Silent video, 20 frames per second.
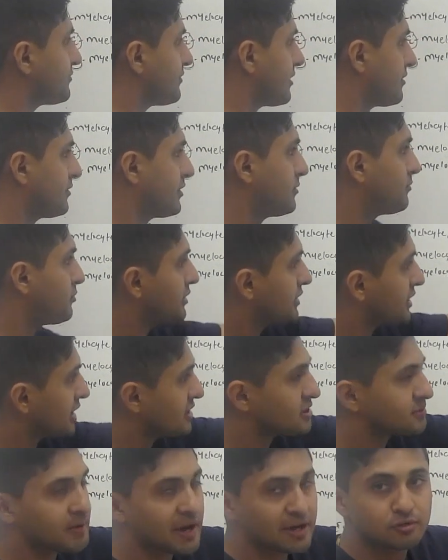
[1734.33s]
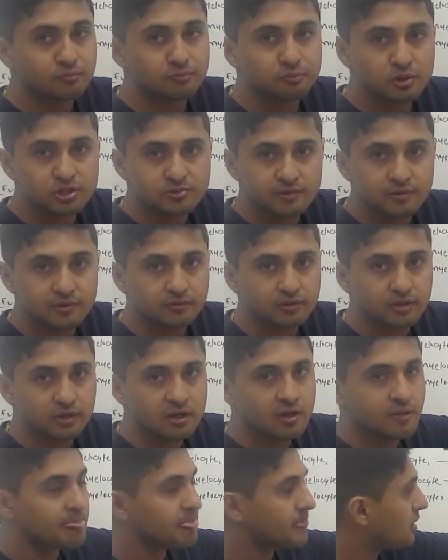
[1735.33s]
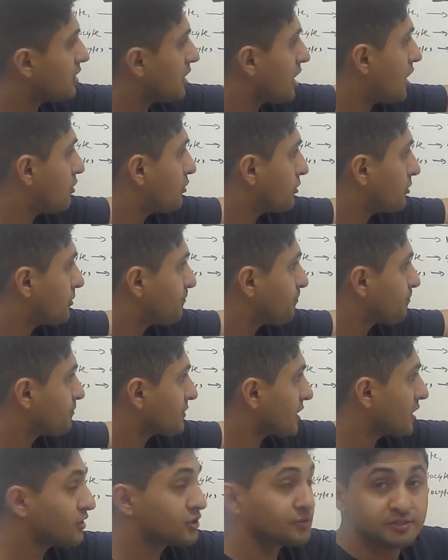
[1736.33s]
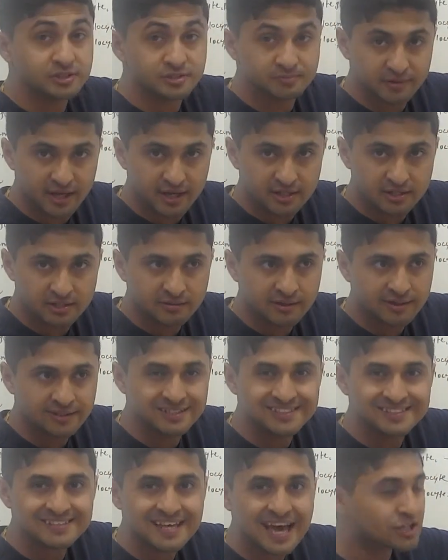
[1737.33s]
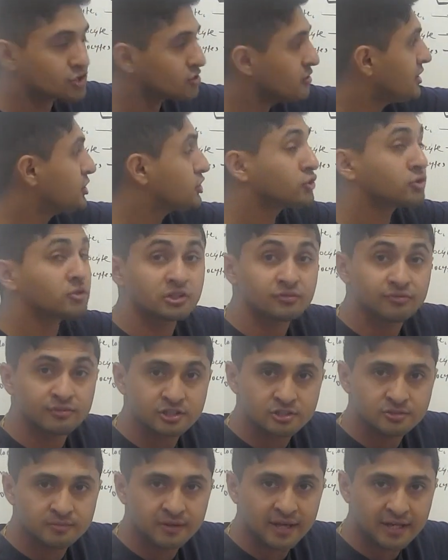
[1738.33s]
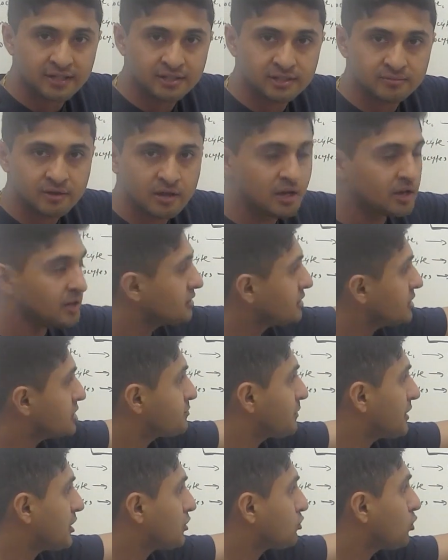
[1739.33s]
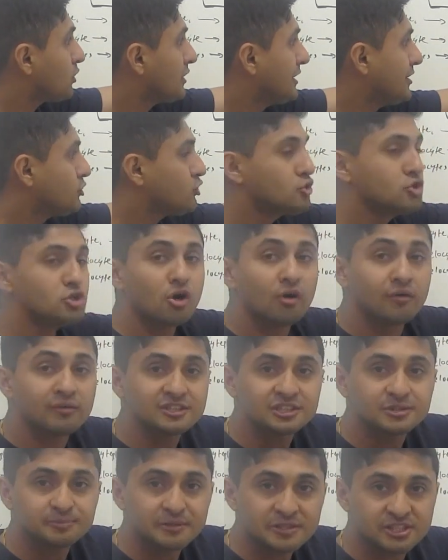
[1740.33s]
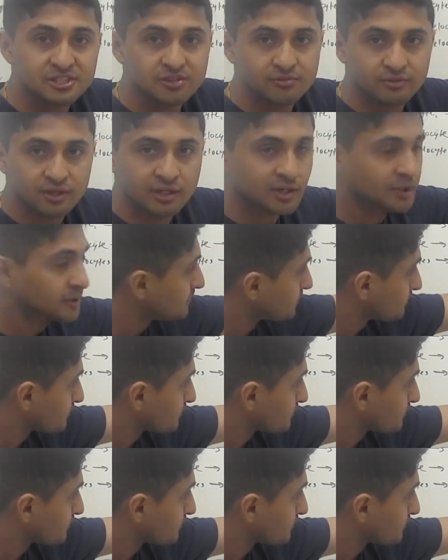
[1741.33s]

are very, very important, guys. Micropolicement of our defense mechanism, and this is actually internal defense mechanism. This play a role into non-specific